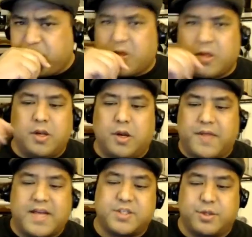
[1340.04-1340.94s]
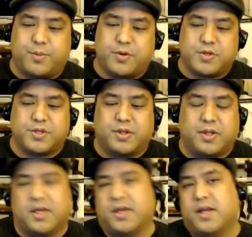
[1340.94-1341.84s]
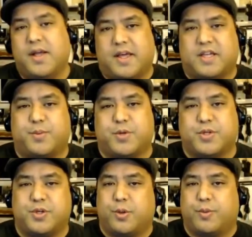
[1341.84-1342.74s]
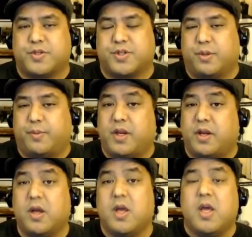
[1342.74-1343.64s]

That's your personal your personal opinion,